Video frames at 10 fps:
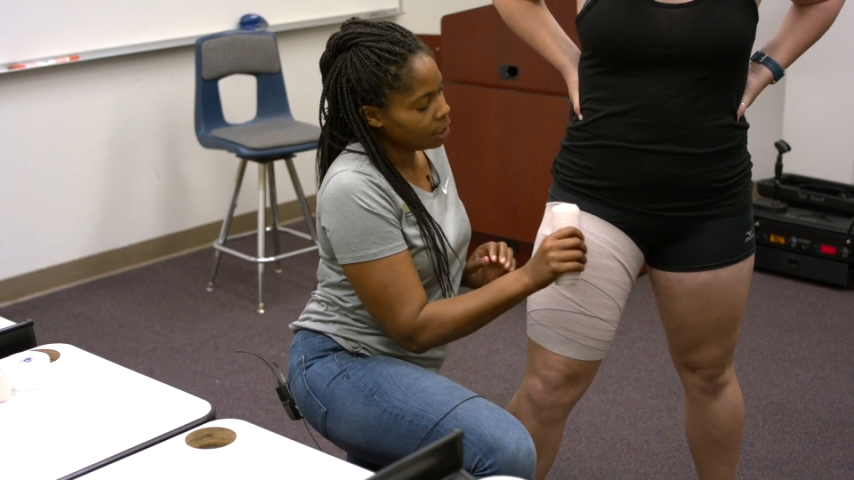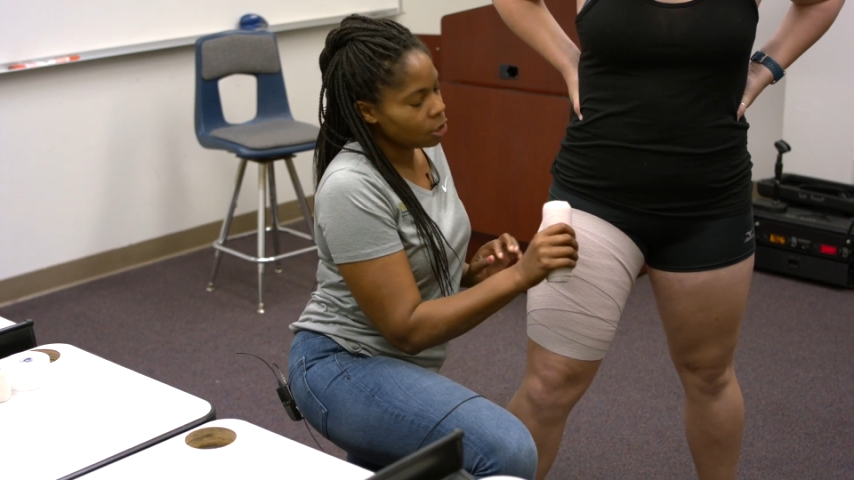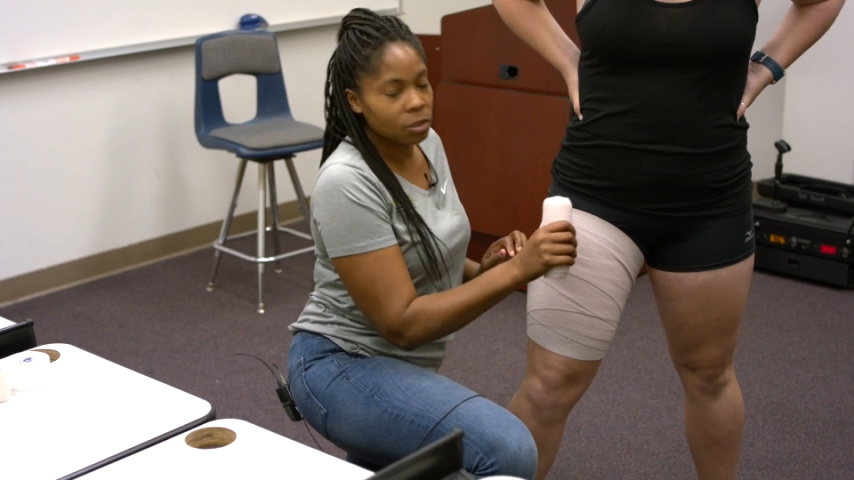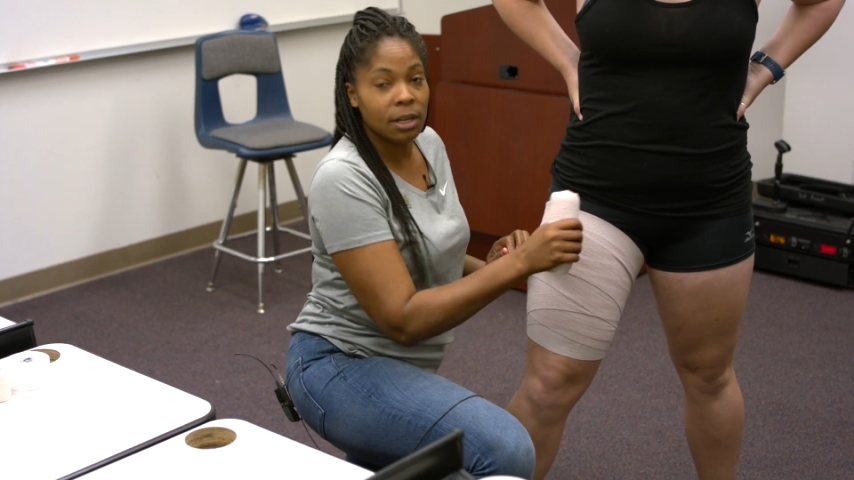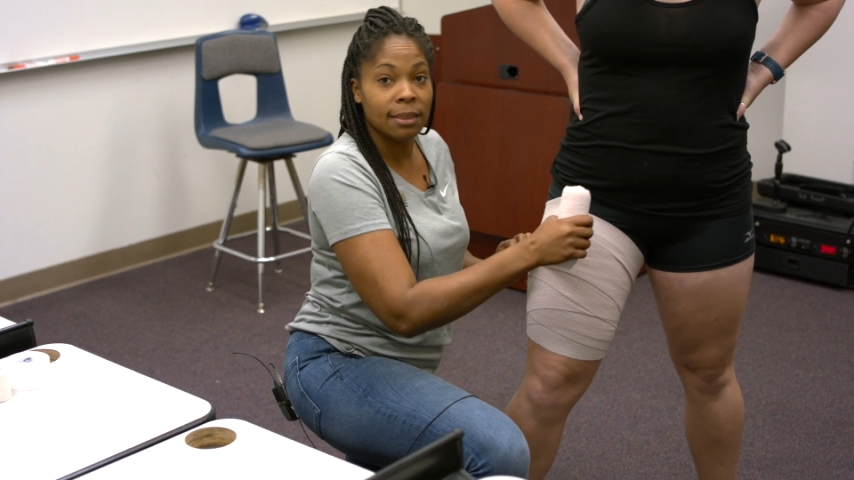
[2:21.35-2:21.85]

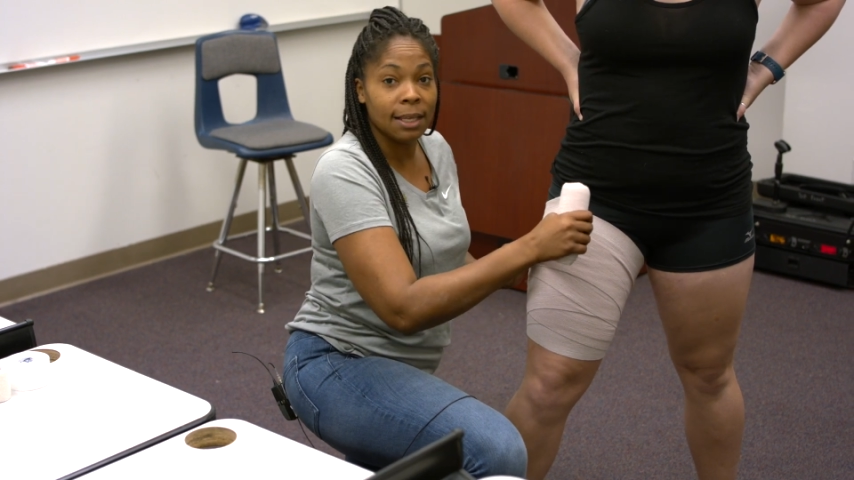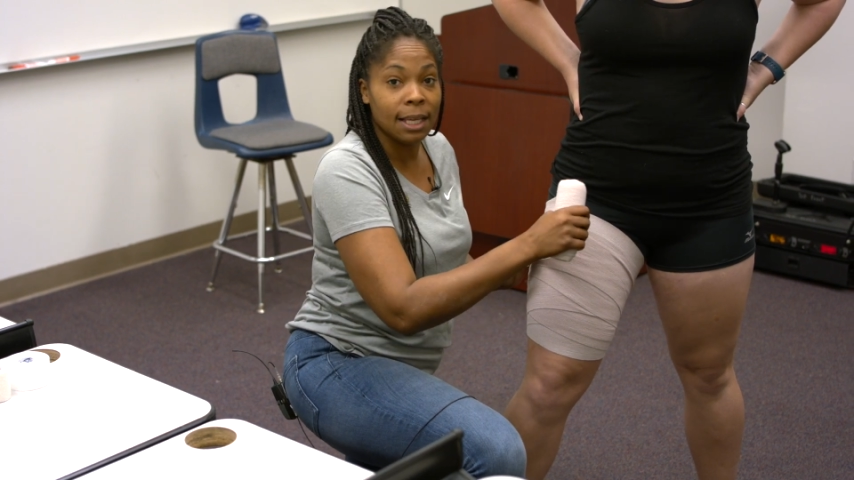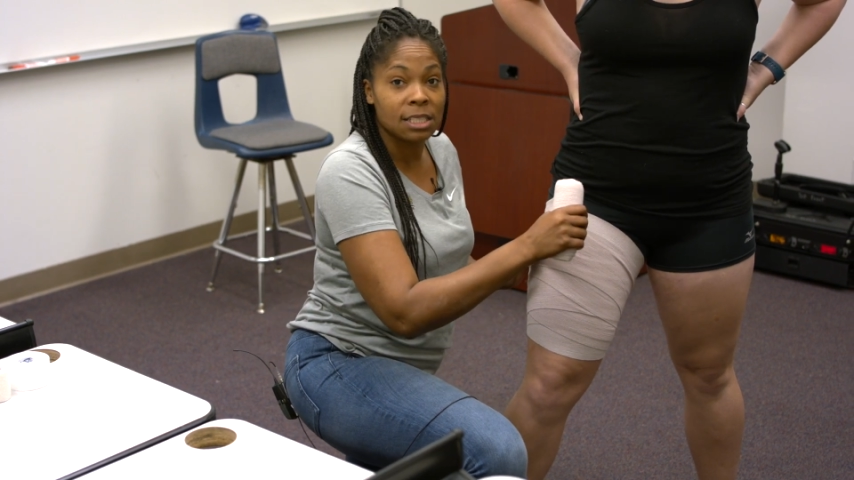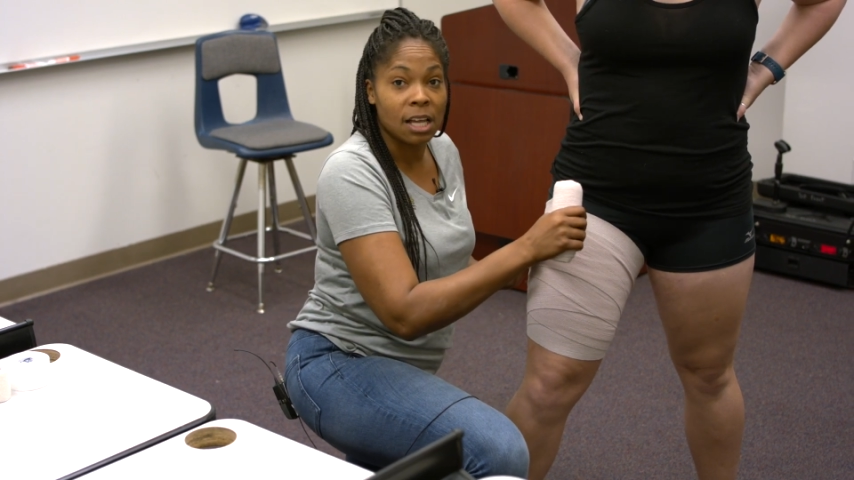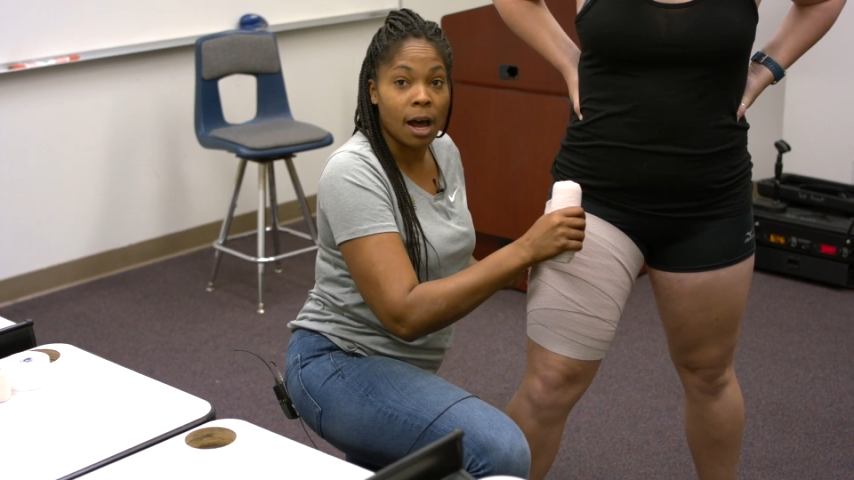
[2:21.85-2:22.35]
so nothing
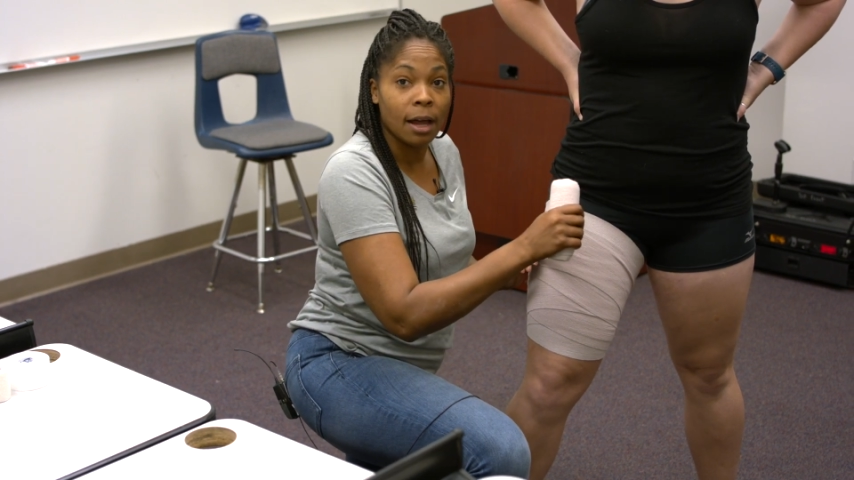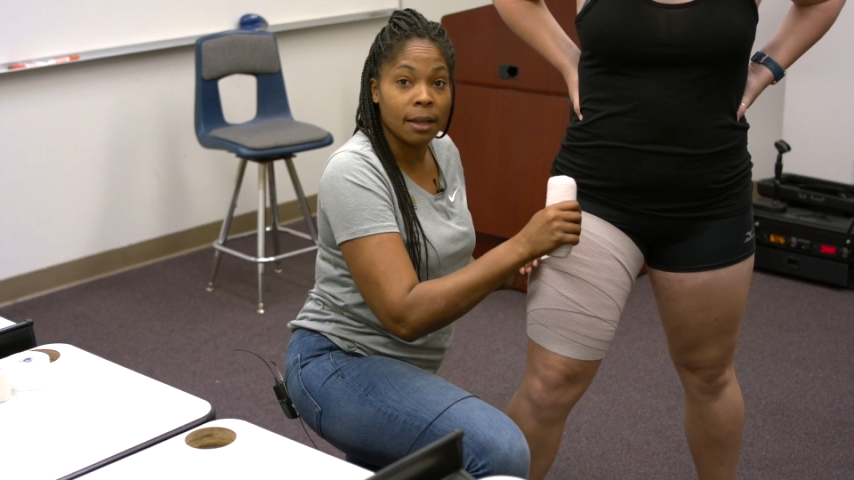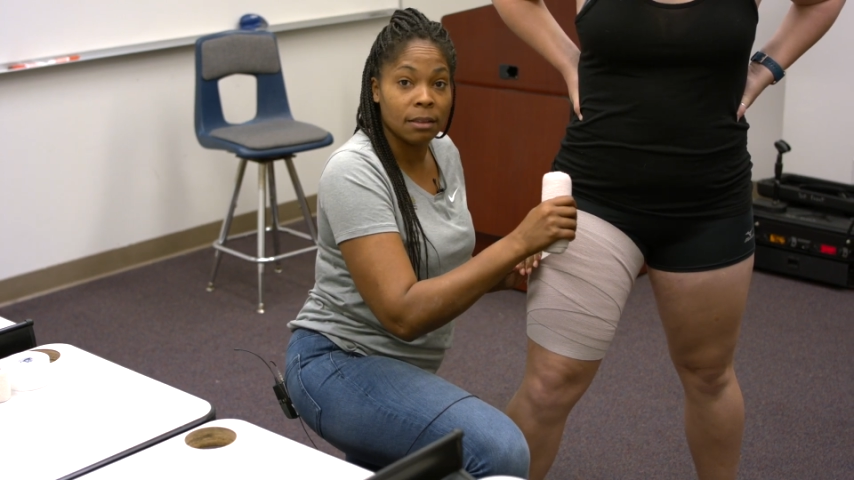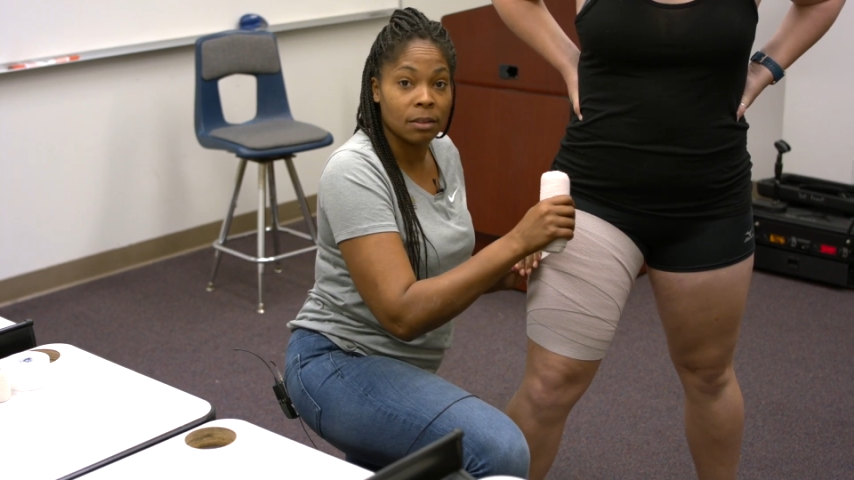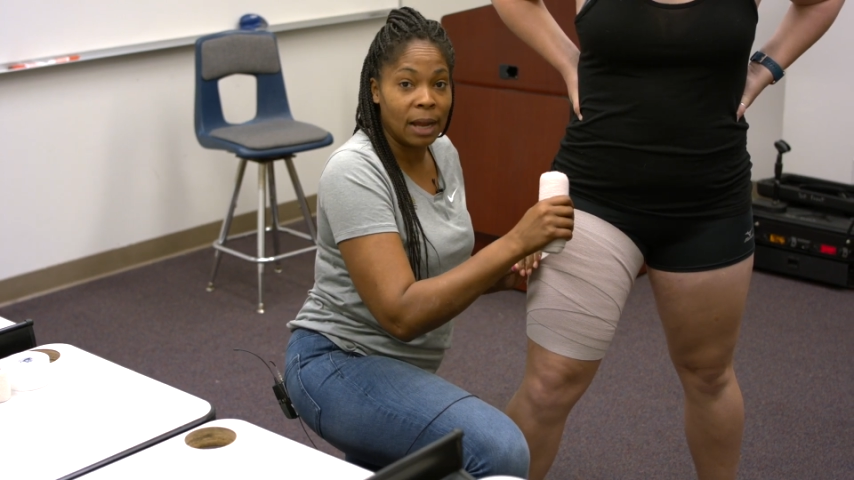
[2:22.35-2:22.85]
gets caught
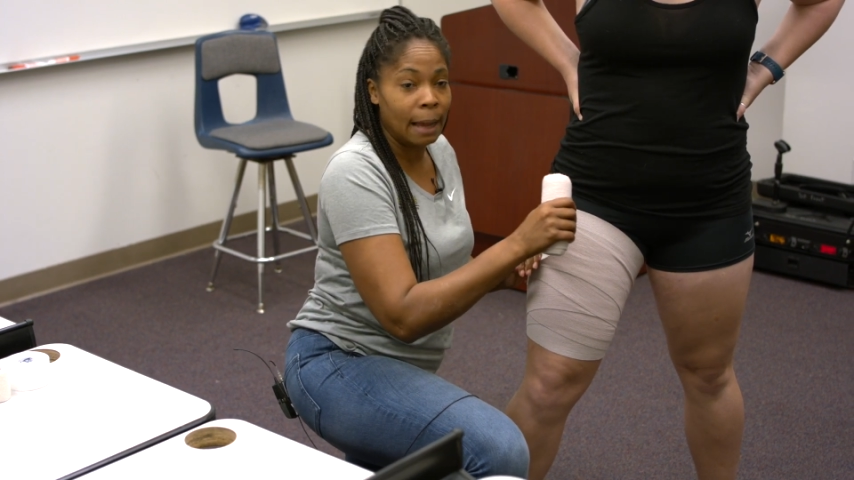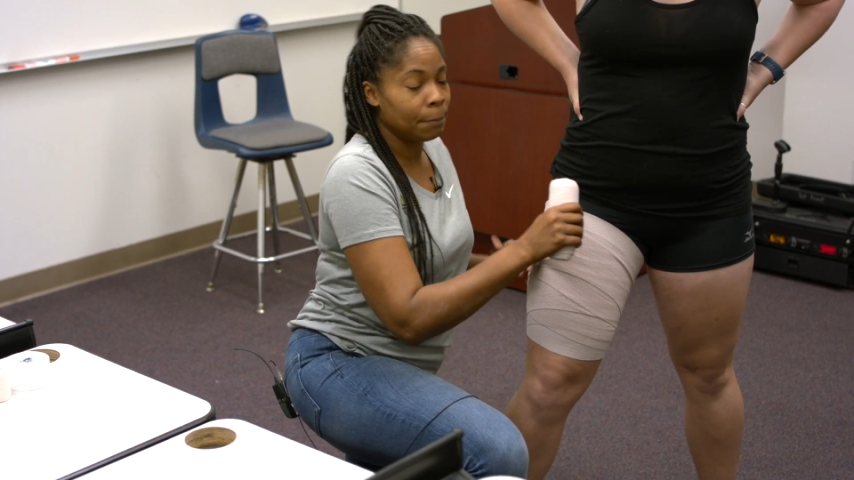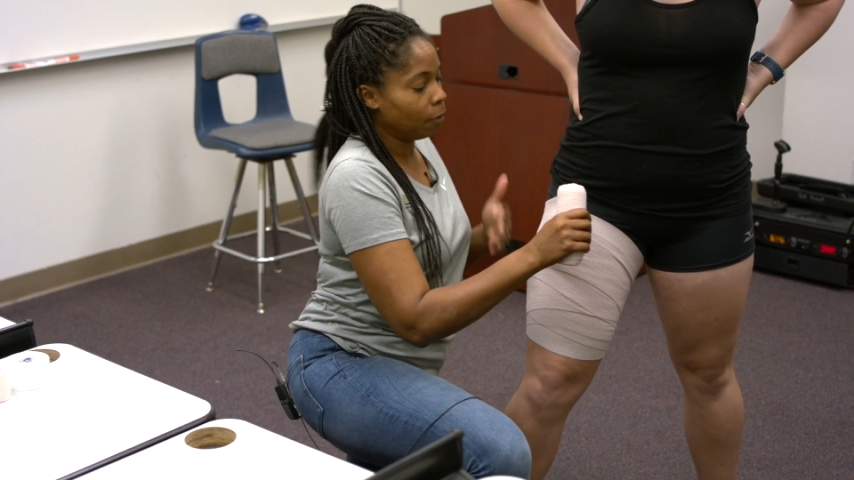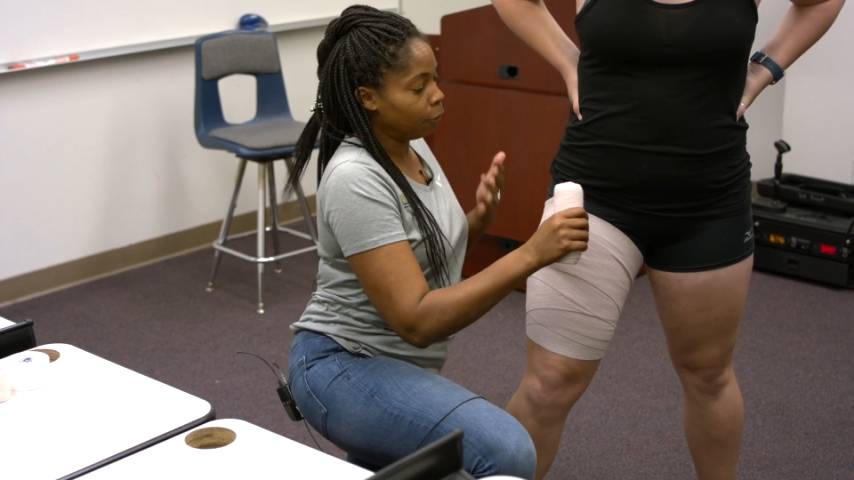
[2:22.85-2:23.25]
in the wrap.